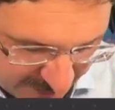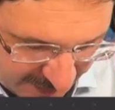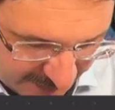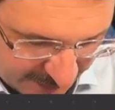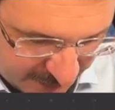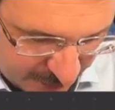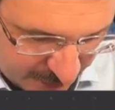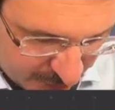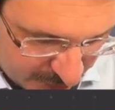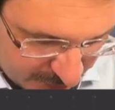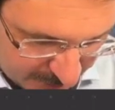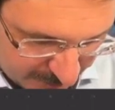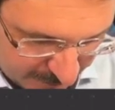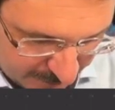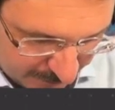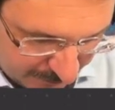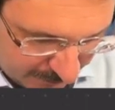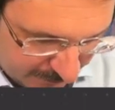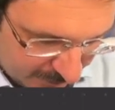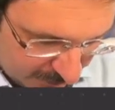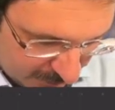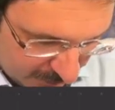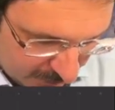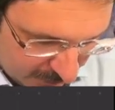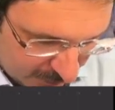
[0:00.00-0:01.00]
term.
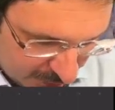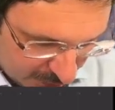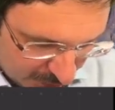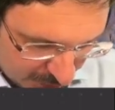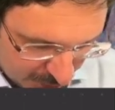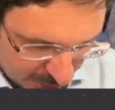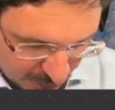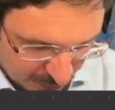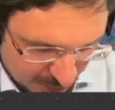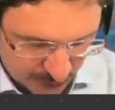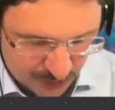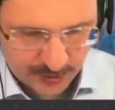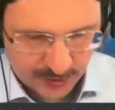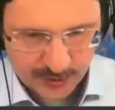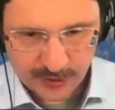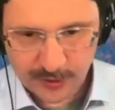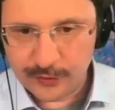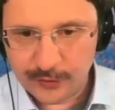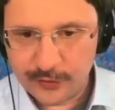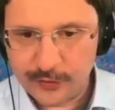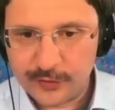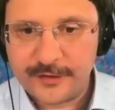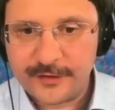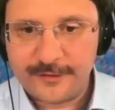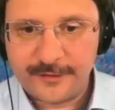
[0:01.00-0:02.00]
So
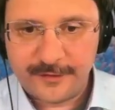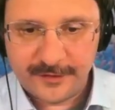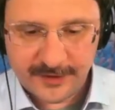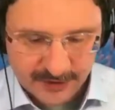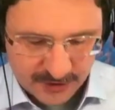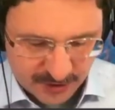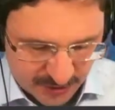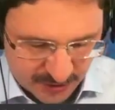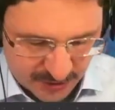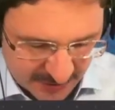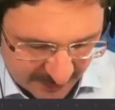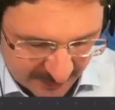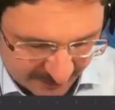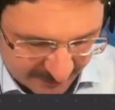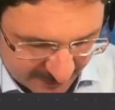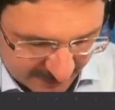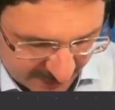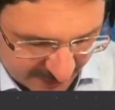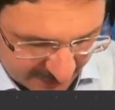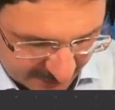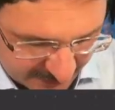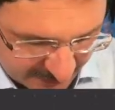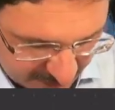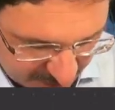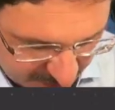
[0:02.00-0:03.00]
to differentiate that